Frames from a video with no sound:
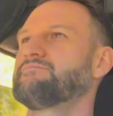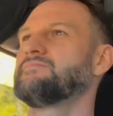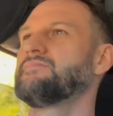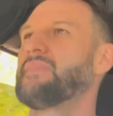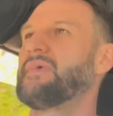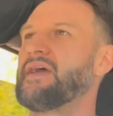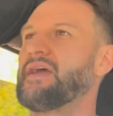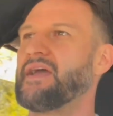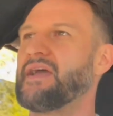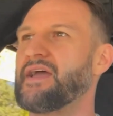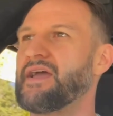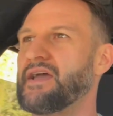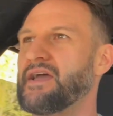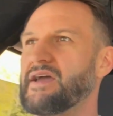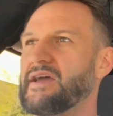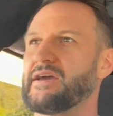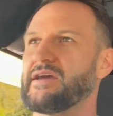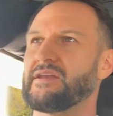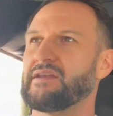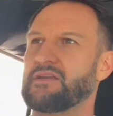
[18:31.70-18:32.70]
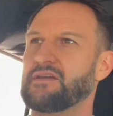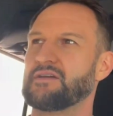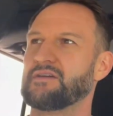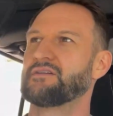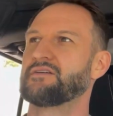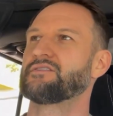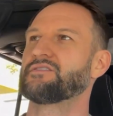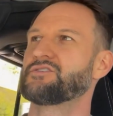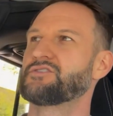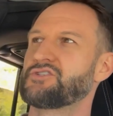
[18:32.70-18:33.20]

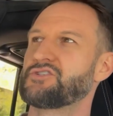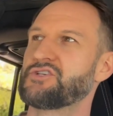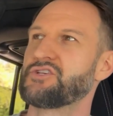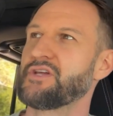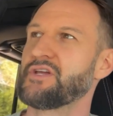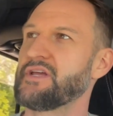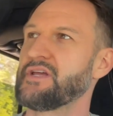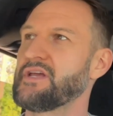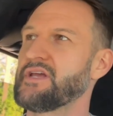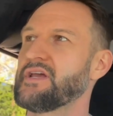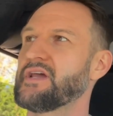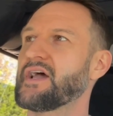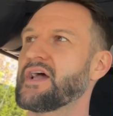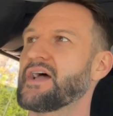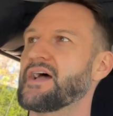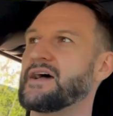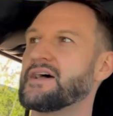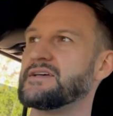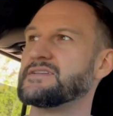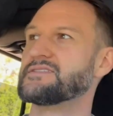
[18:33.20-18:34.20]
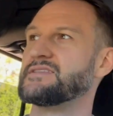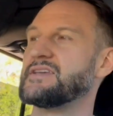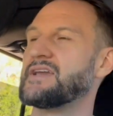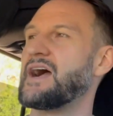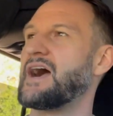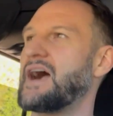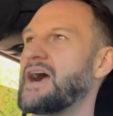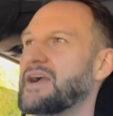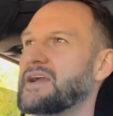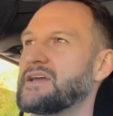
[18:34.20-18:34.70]
And she has the
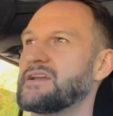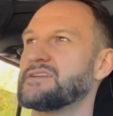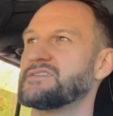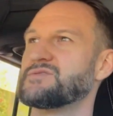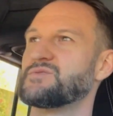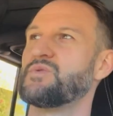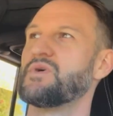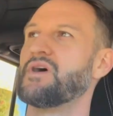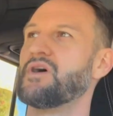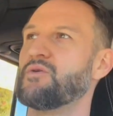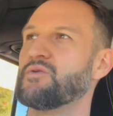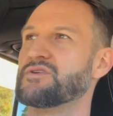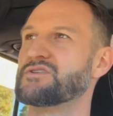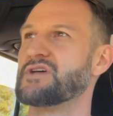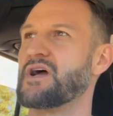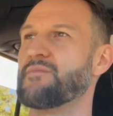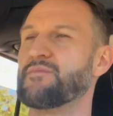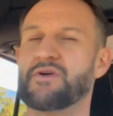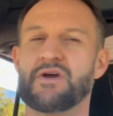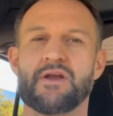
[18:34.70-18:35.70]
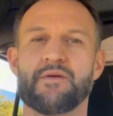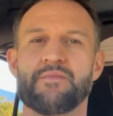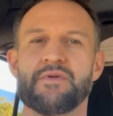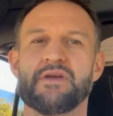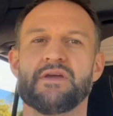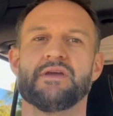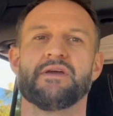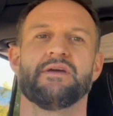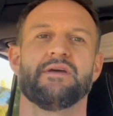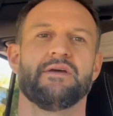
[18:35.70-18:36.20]
Hocket as well, which I'm going to
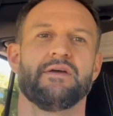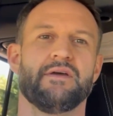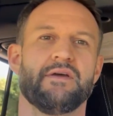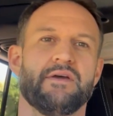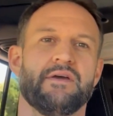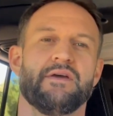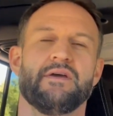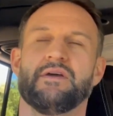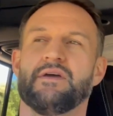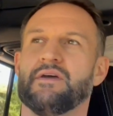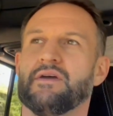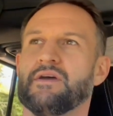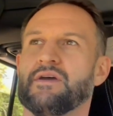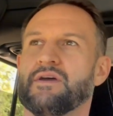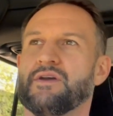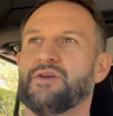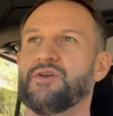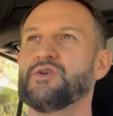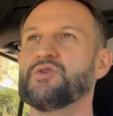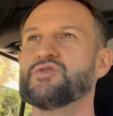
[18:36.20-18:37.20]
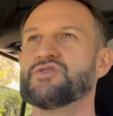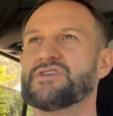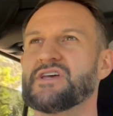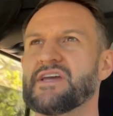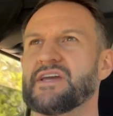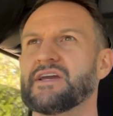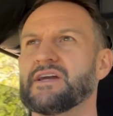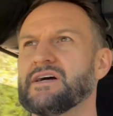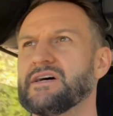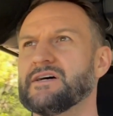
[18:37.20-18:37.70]
be
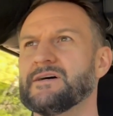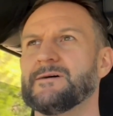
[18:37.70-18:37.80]
using.